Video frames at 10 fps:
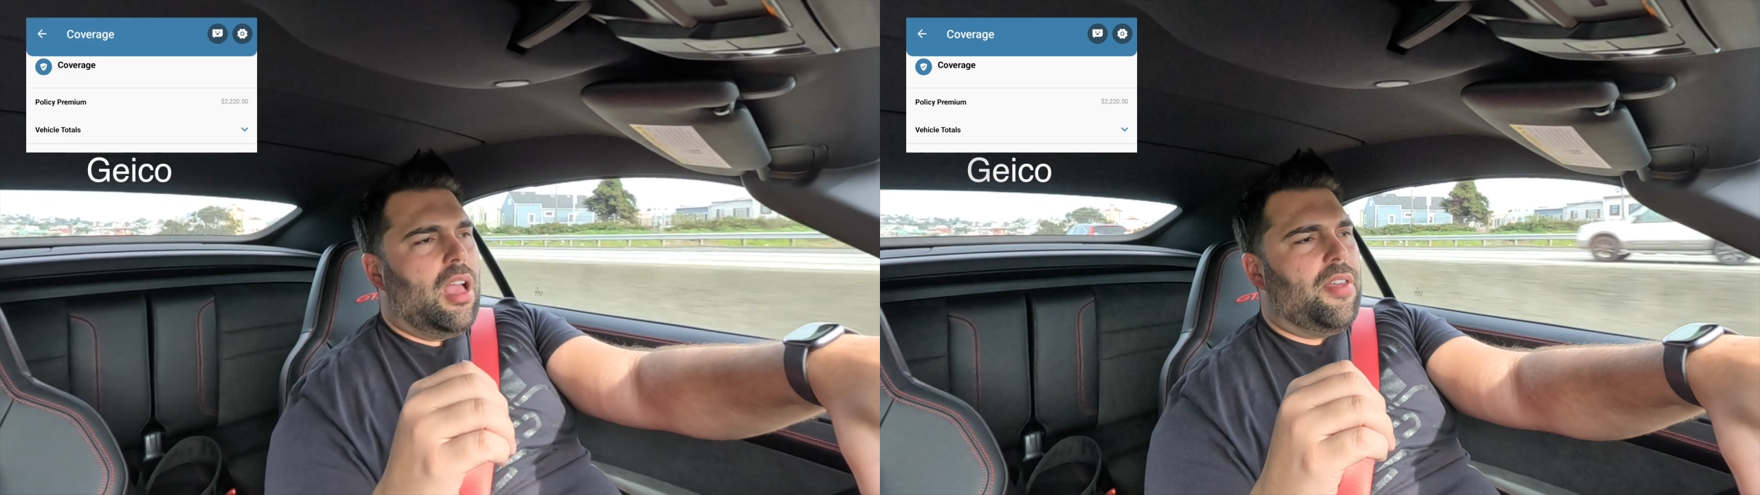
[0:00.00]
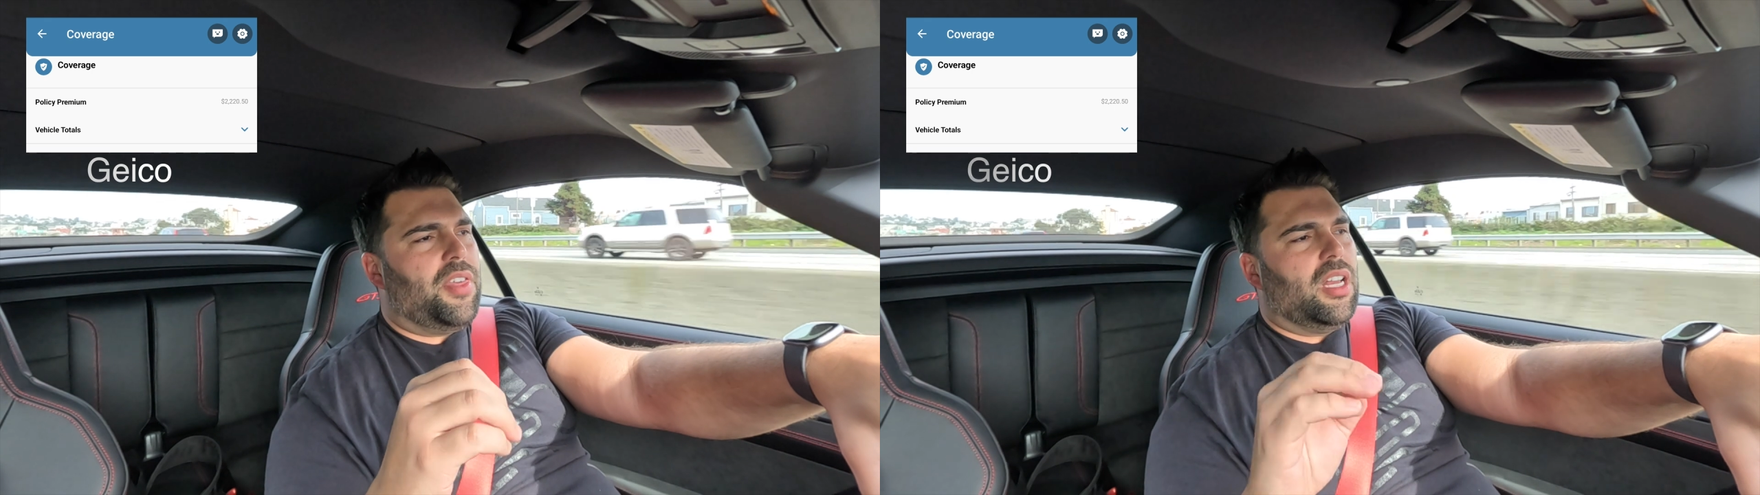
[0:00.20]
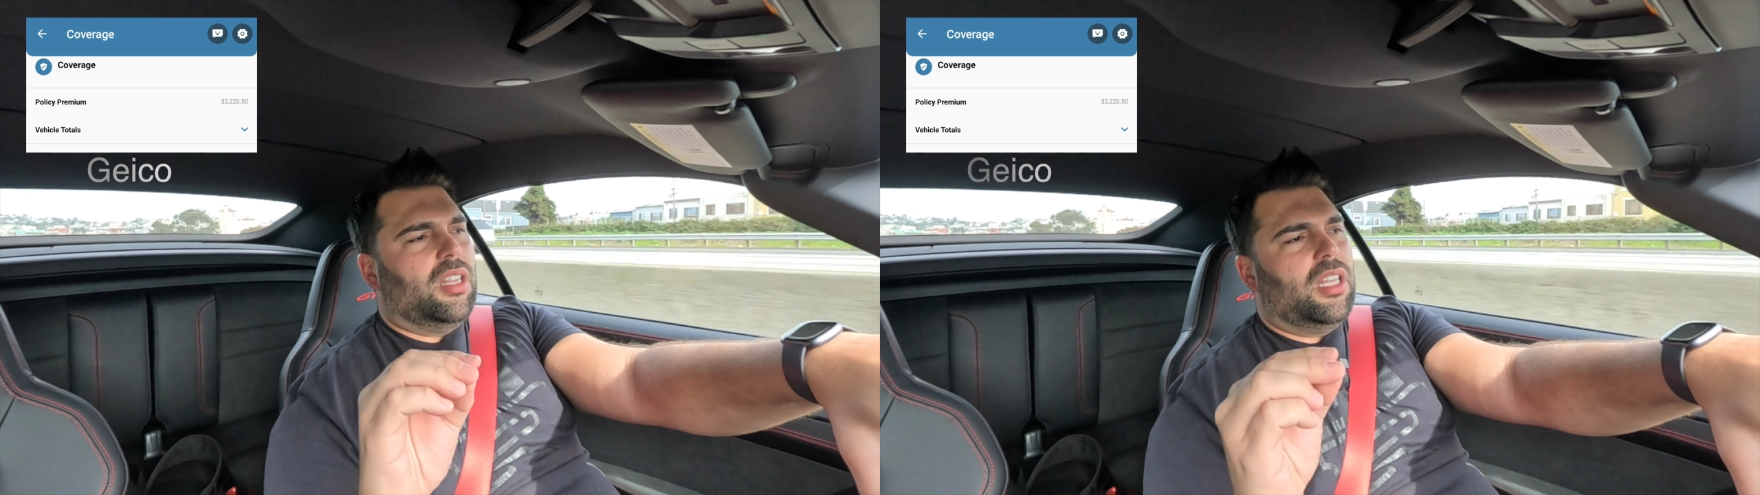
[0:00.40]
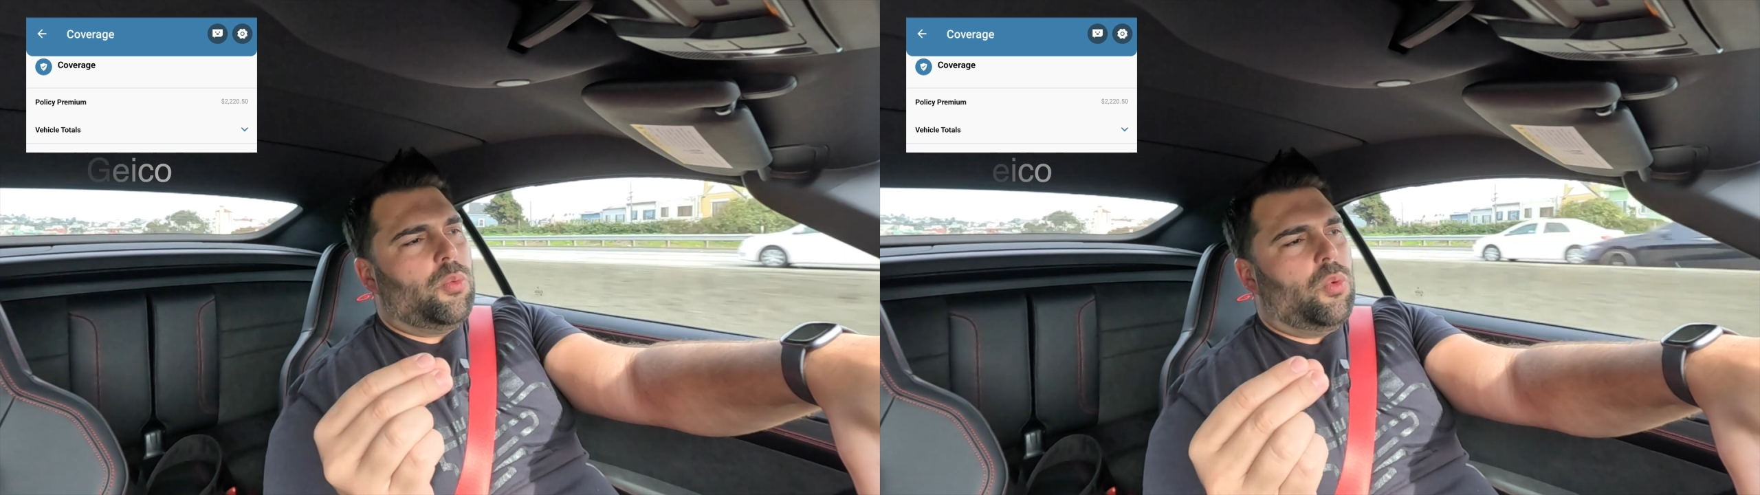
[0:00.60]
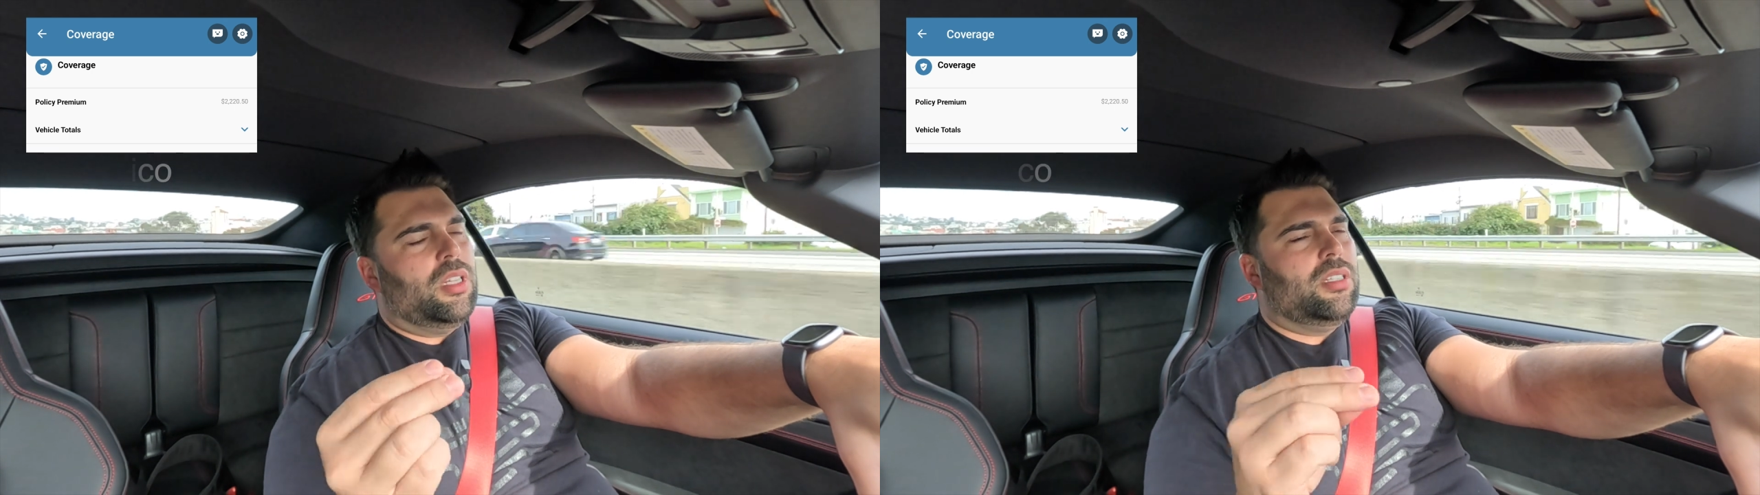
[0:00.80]
I think
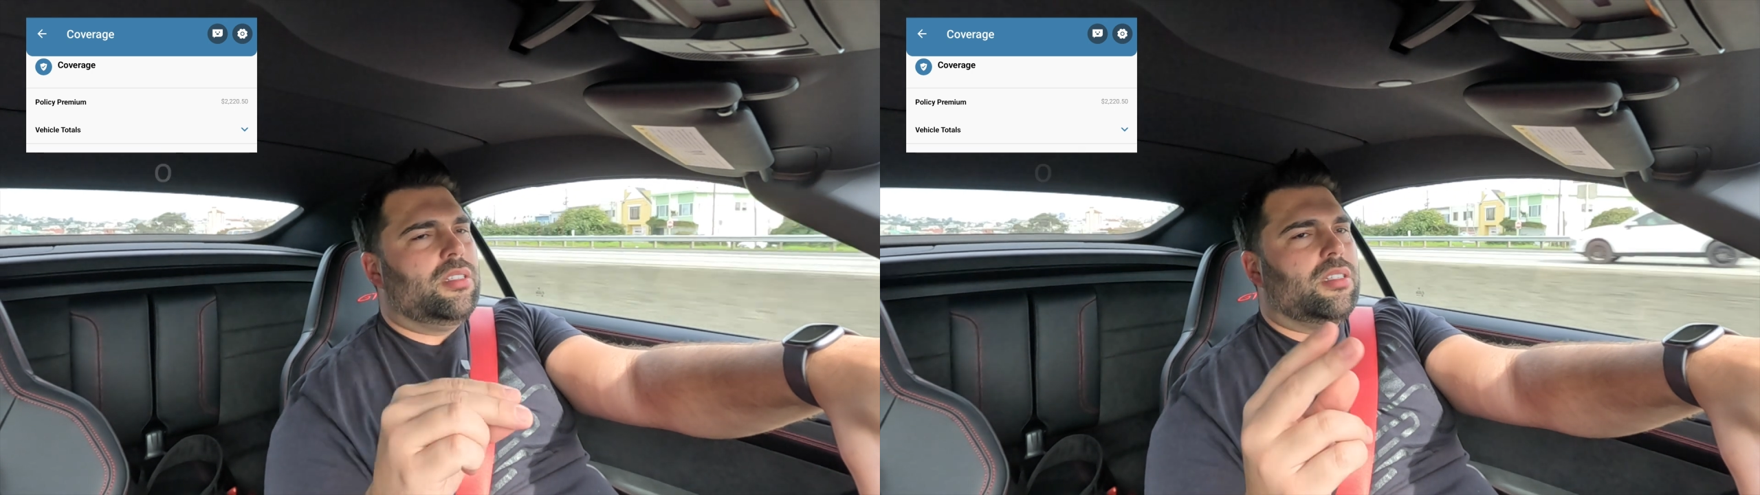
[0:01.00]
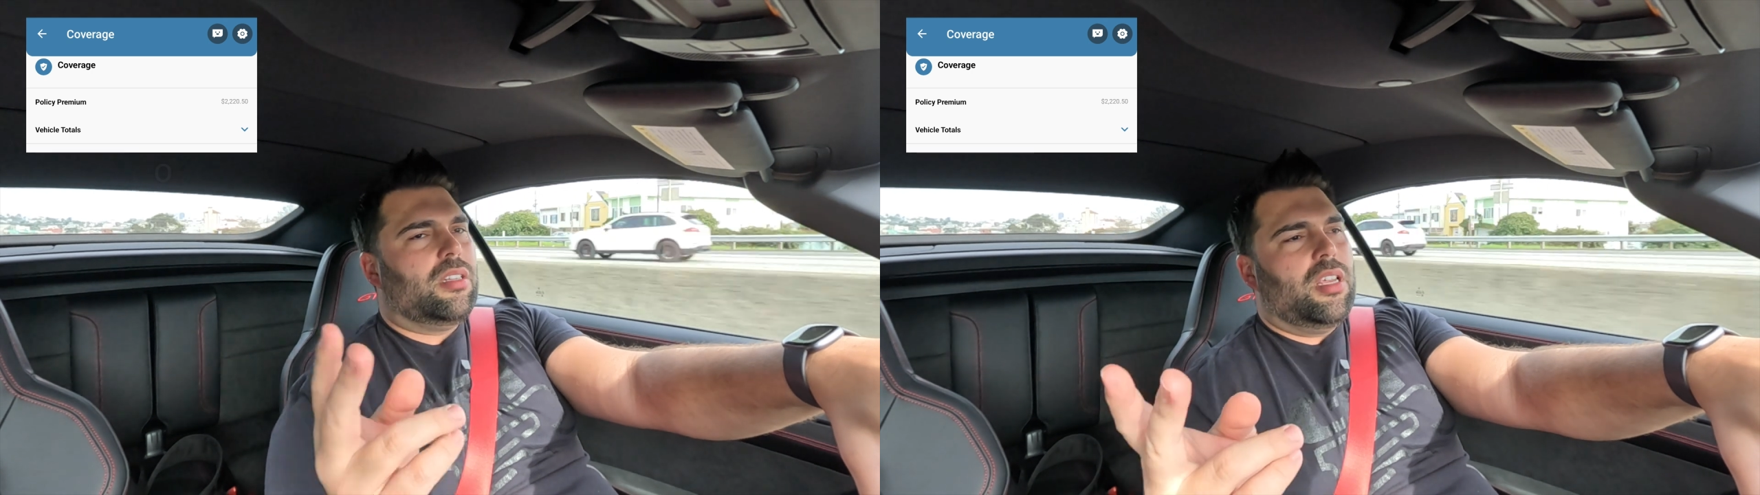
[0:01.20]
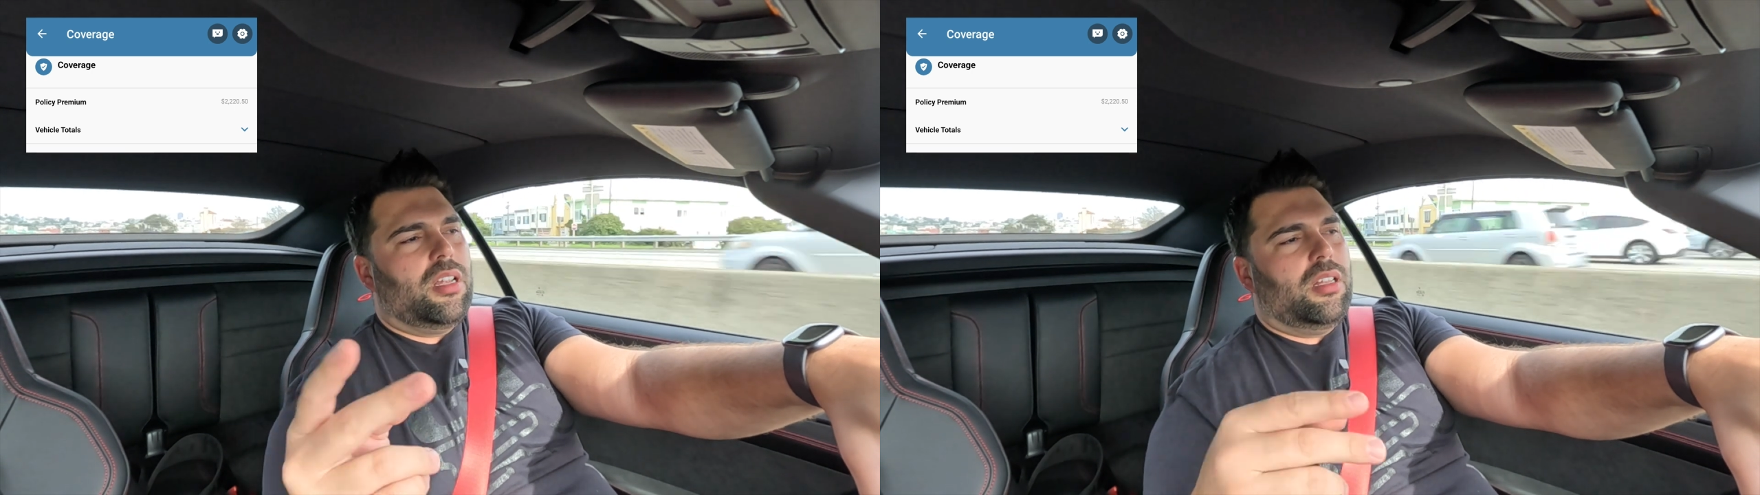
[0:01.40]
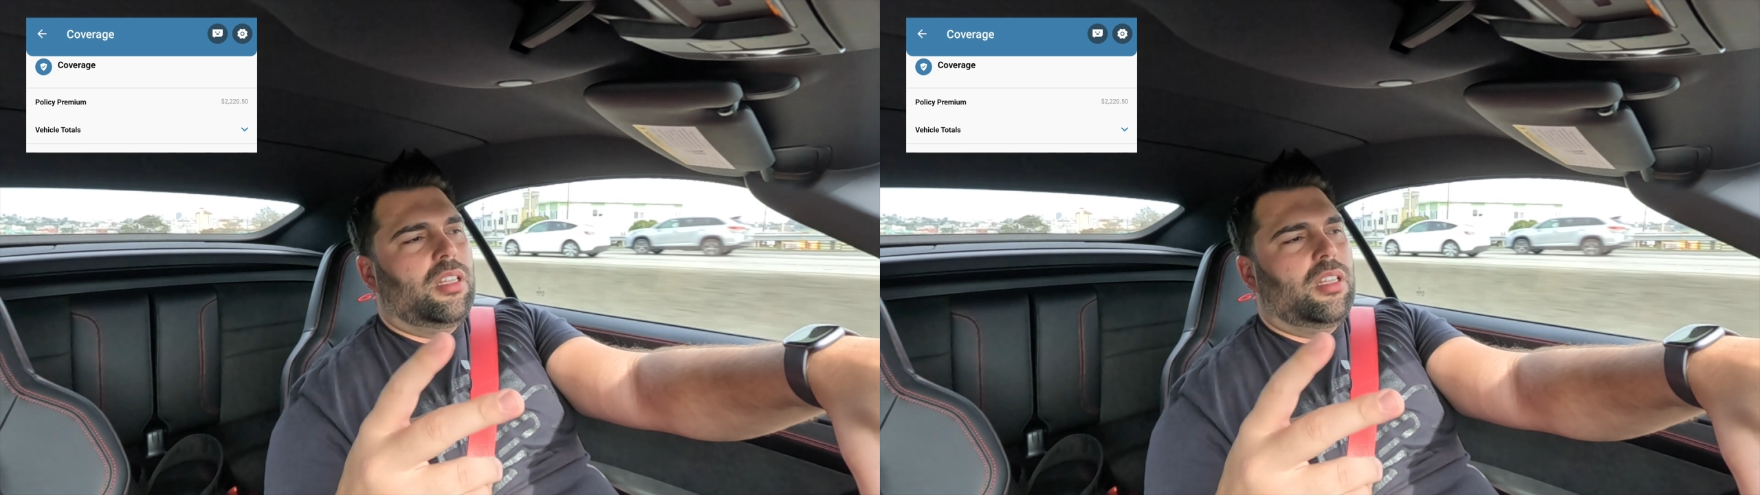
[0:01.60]
one's a